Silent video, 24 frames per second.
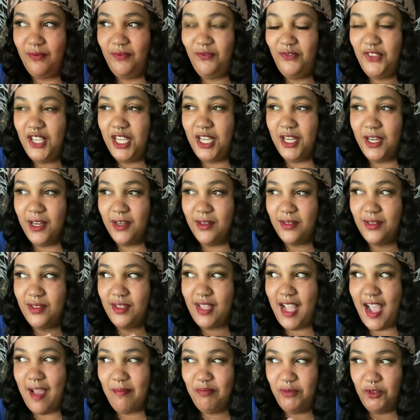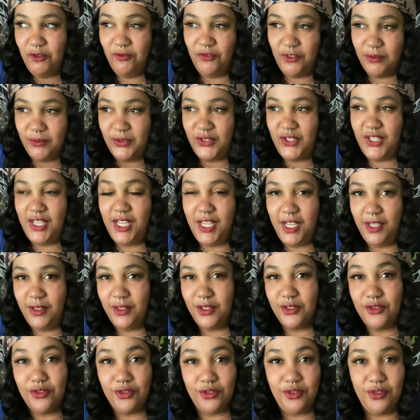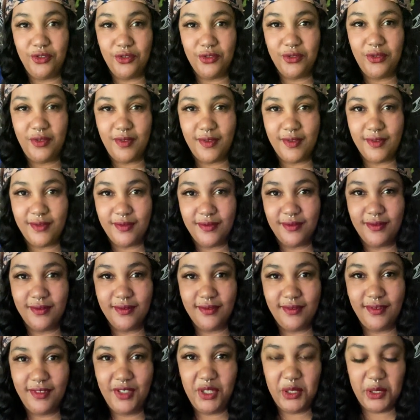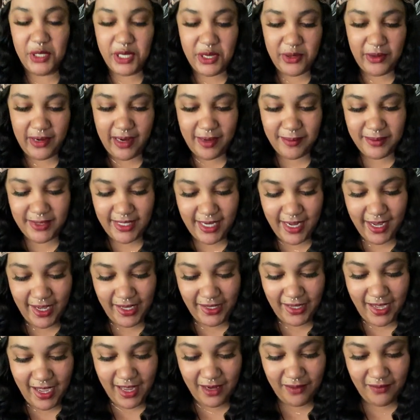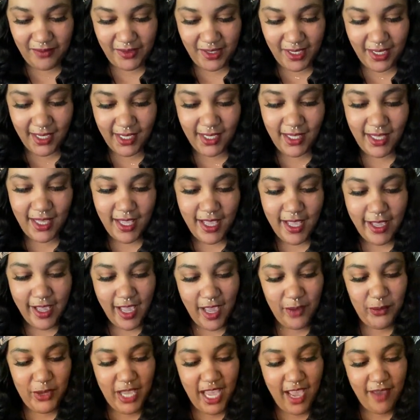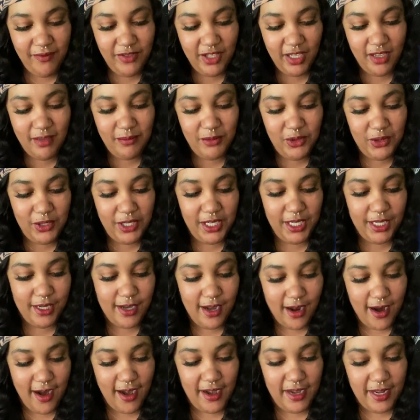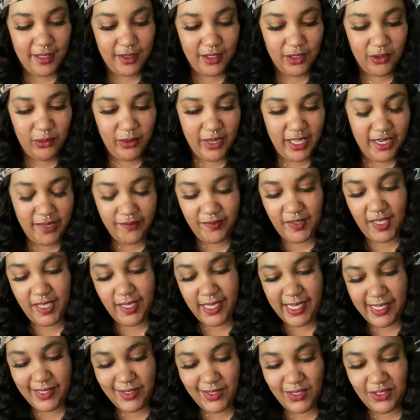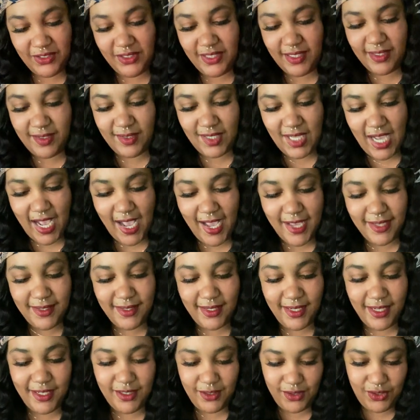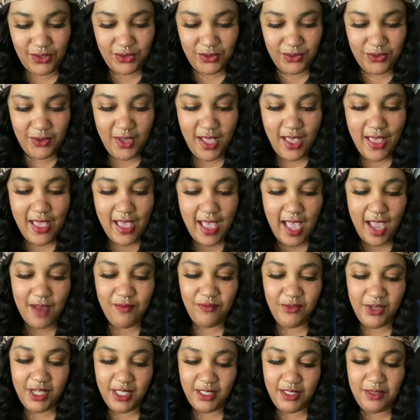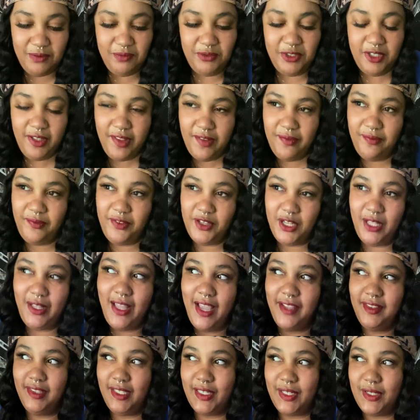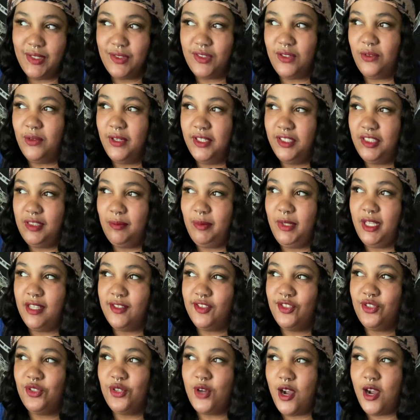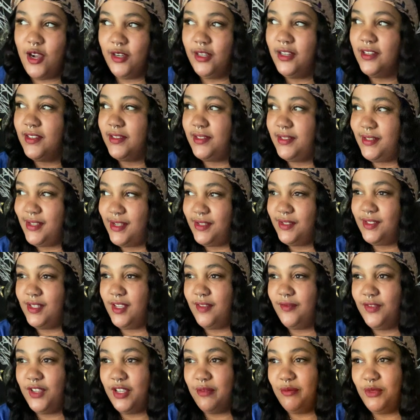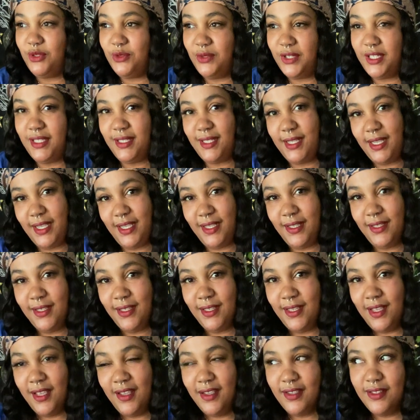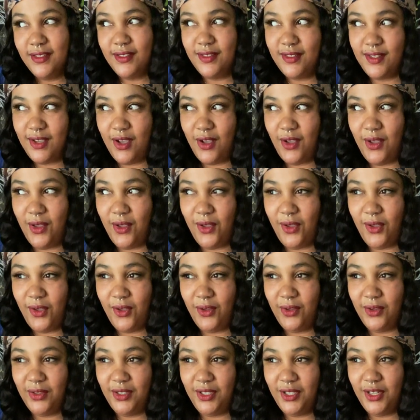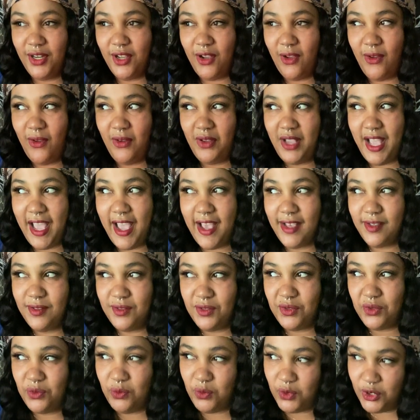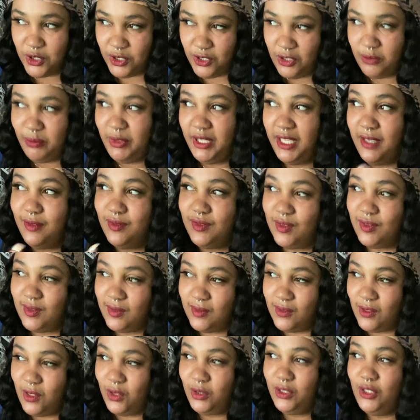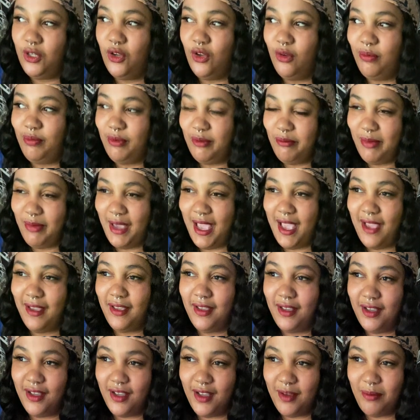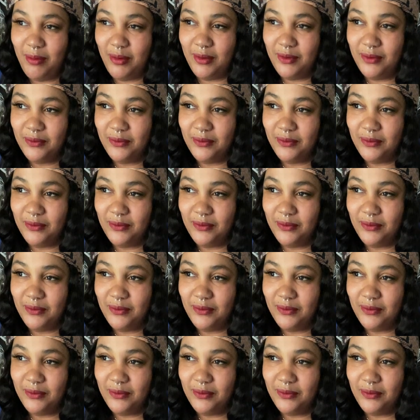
fear stop you from seeing the truth. You know what I'm saying, kind of thing. And we have the community card and the Queen of Keys. So this ties into, I really, really feel like there is going to be a stronger sense of community. So, you know, as the world begins to slowly open back up,